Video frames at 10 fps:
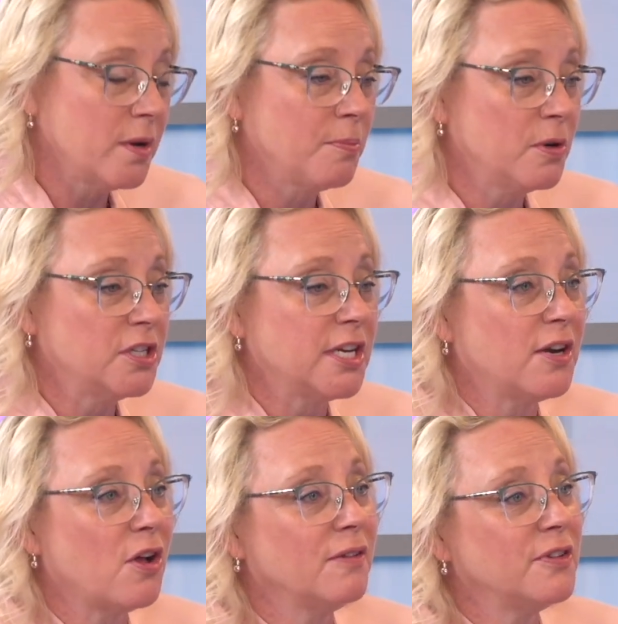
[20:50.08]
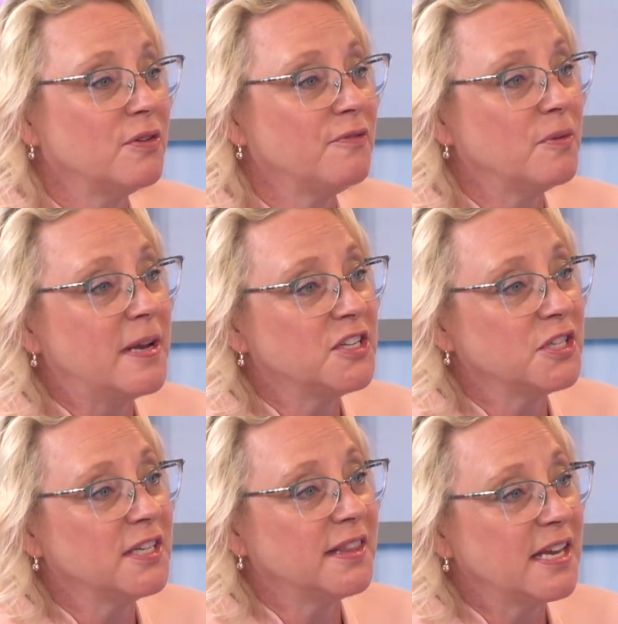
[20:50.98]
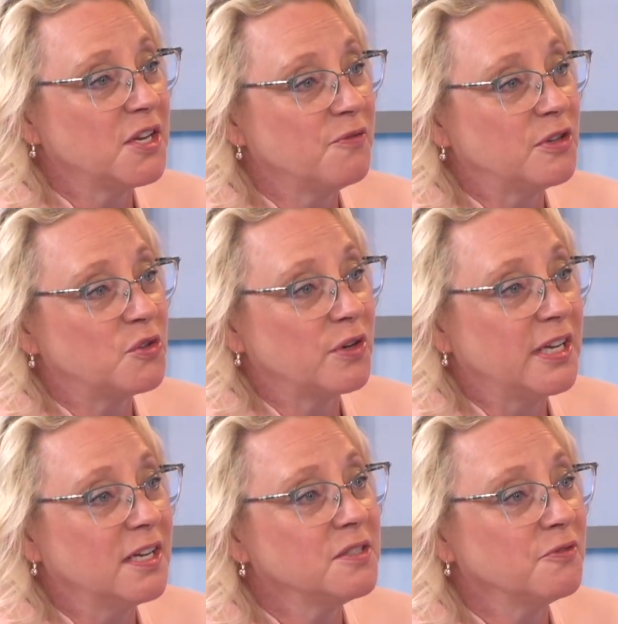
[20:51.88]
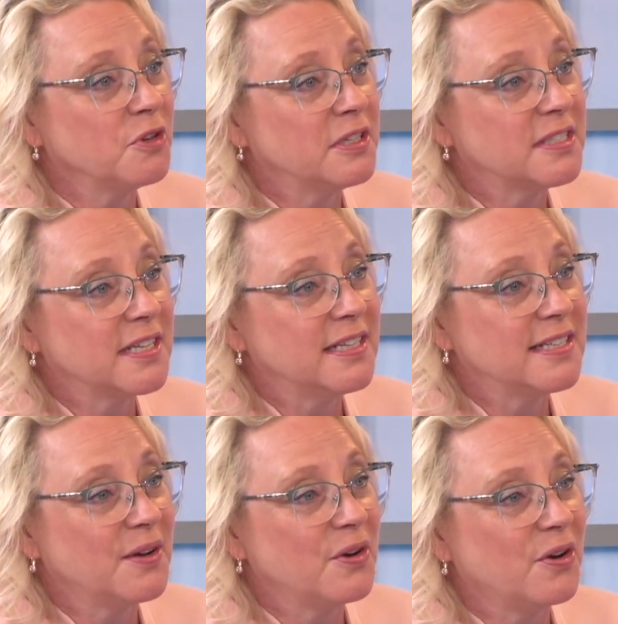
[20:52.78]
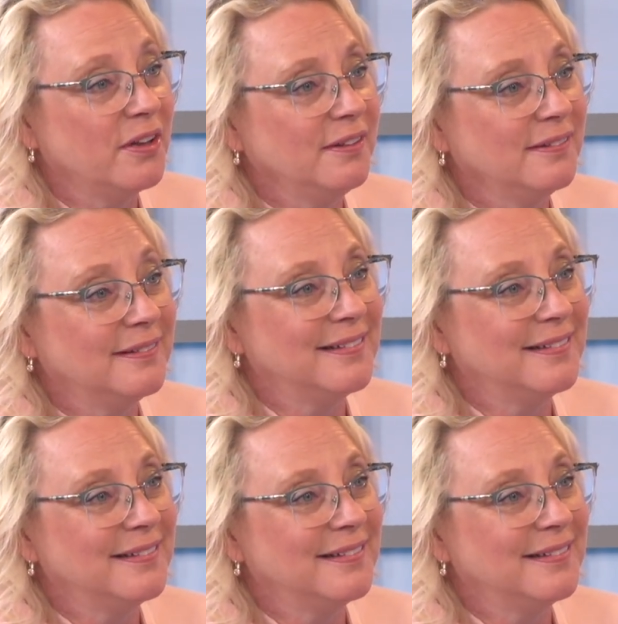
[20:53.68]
we appreciate all of your information, and thank you for joining us for Inside Town Hall.